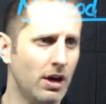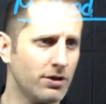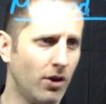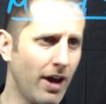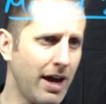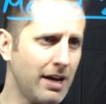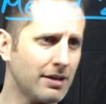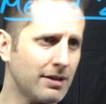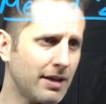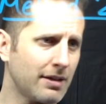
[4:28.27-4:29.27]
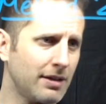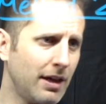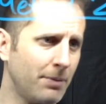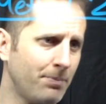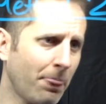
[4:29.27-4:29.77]
So 8,
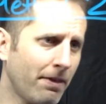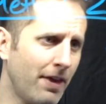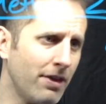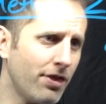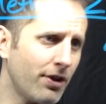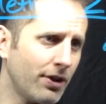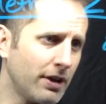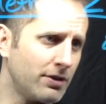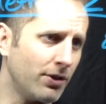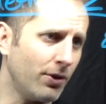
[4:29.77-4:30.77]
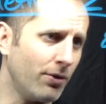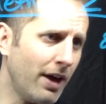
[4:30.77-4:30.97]
16, then 32,